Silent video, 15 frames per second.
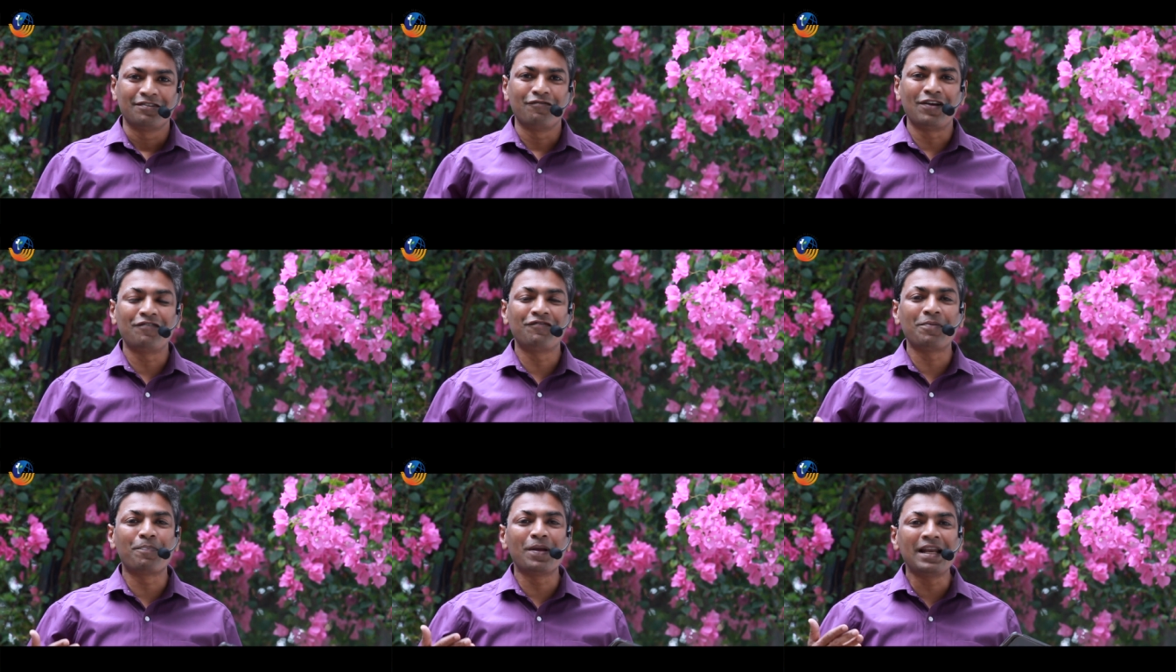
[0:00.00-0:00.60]
when
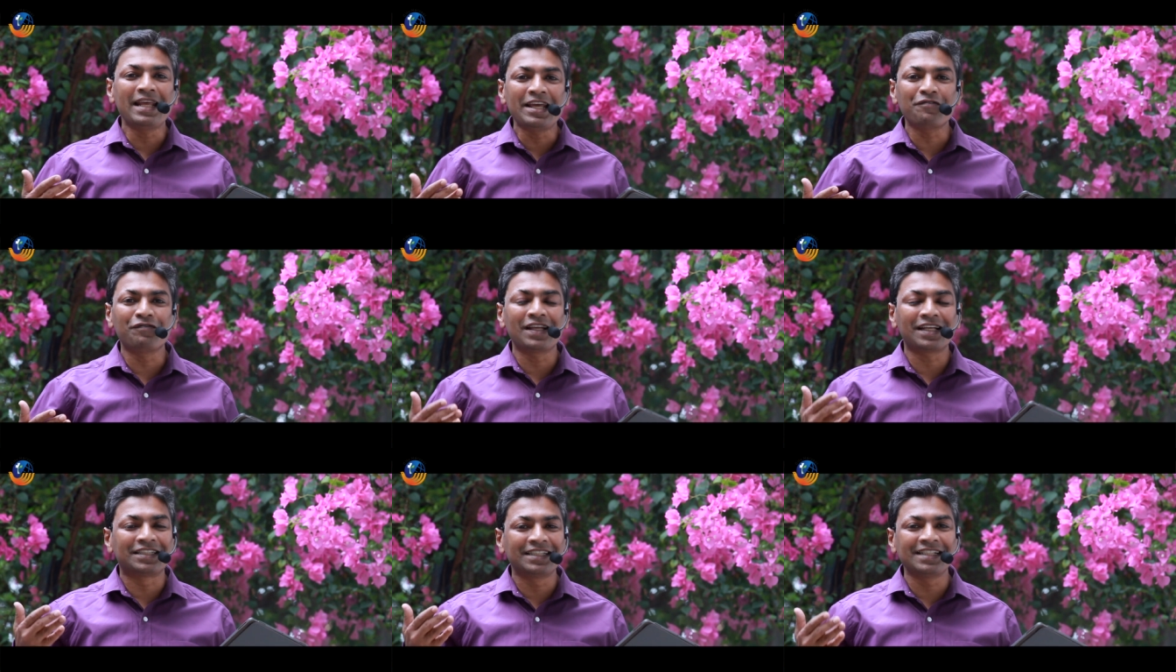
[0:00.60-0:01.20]
we believe
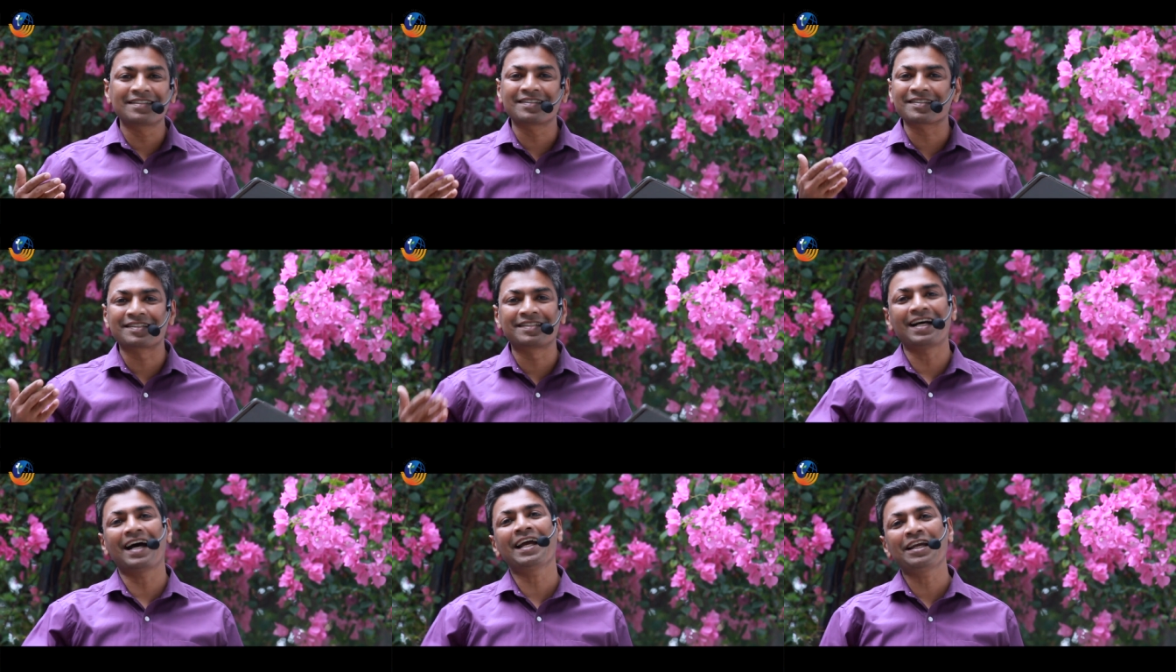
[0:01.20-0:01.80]
that Jesus
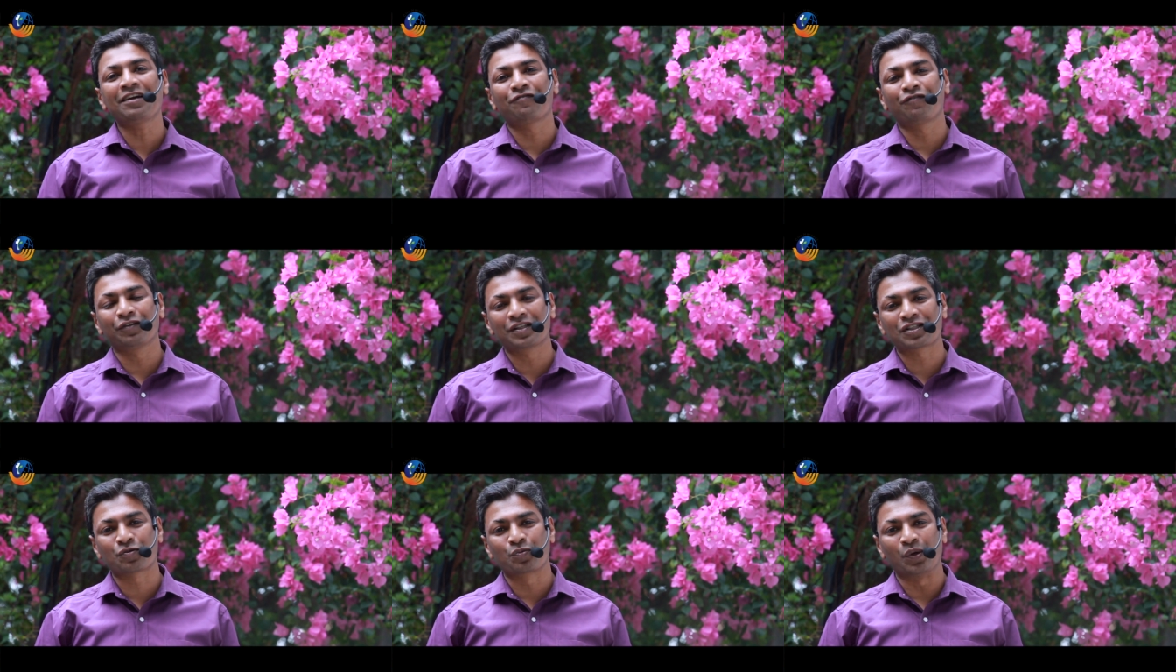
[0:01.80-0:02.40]
died for this